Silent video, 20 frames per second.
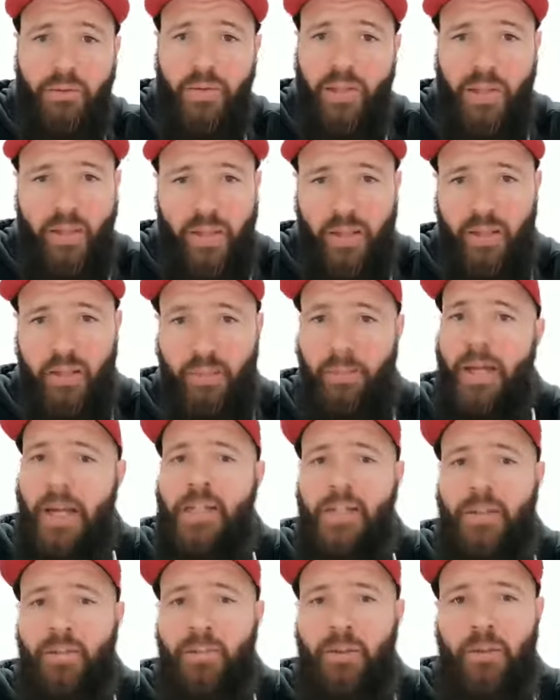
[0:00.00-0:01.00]
just in the
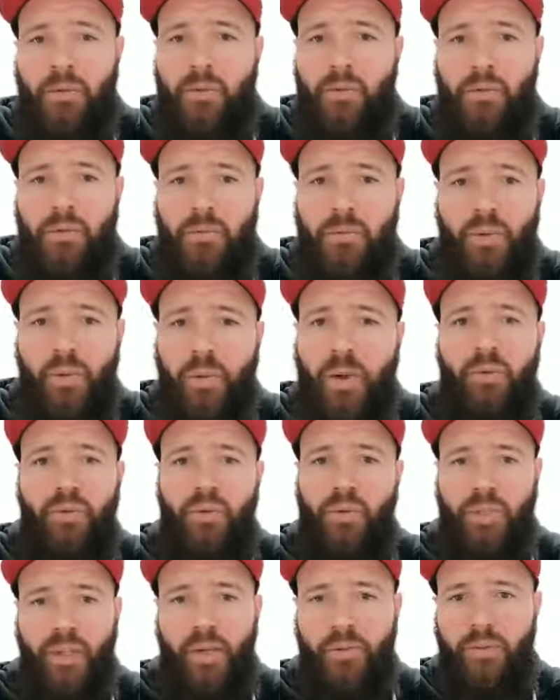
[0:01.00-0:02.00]
basement,
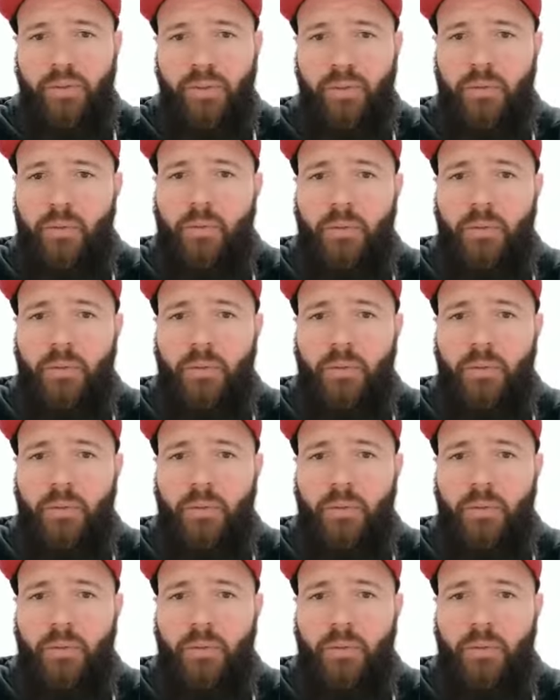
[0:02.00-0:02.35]
24/7.